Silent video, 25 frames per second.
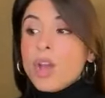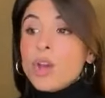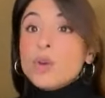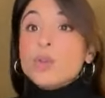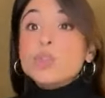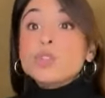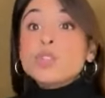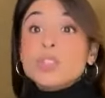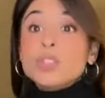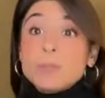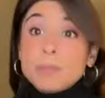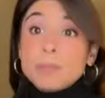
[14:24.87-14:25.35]

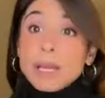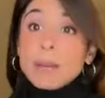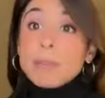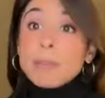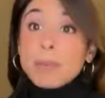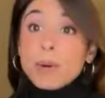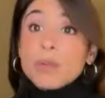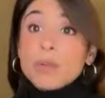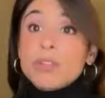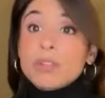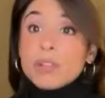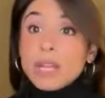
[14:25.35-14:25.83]
who speak
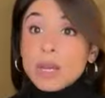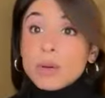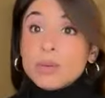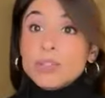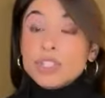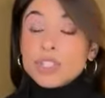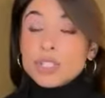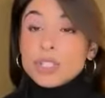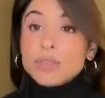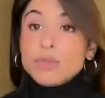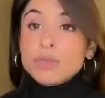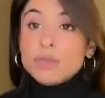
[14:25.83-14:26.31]
both
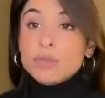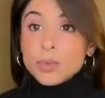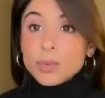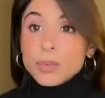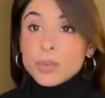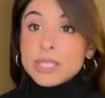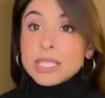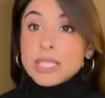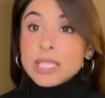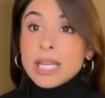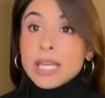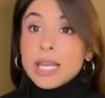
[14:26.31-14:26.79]
languages
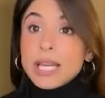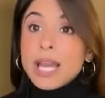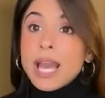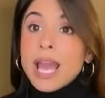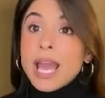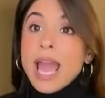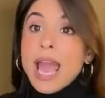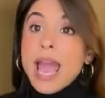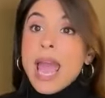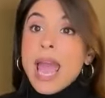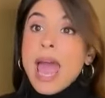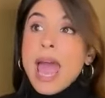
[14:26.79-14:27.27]
fluently
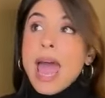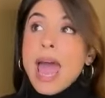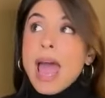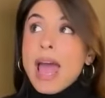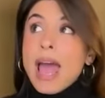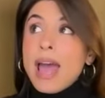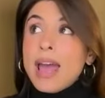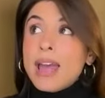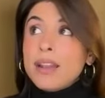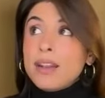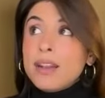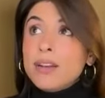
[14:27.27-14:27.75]

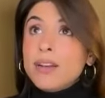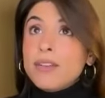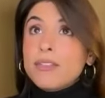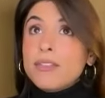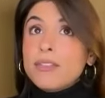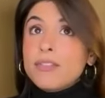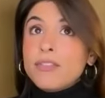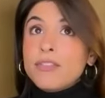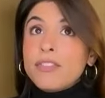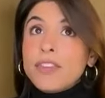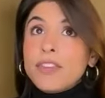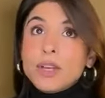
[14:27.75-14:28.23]
and
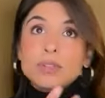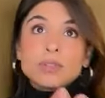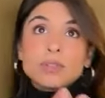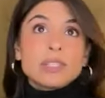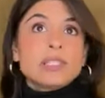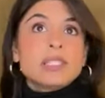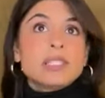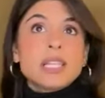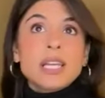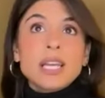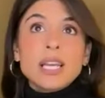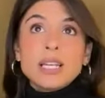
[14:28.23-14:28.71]
feel
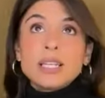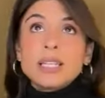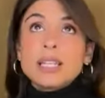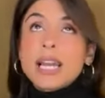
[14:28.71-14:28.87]
seen.